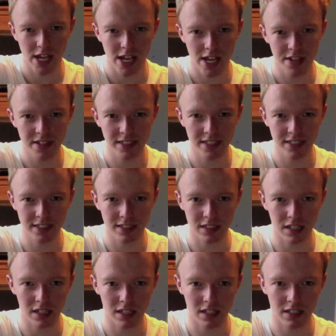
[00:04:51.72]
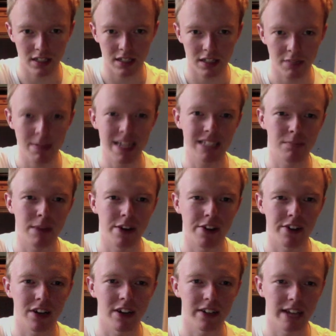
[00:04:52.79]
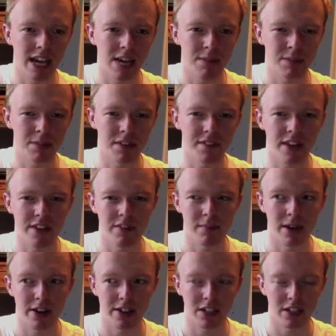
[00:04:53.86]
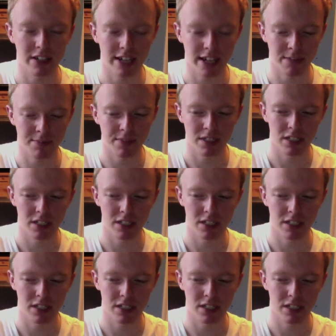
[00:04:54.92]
This is the best Mario Kart game. It's my favourite Mario Kart game.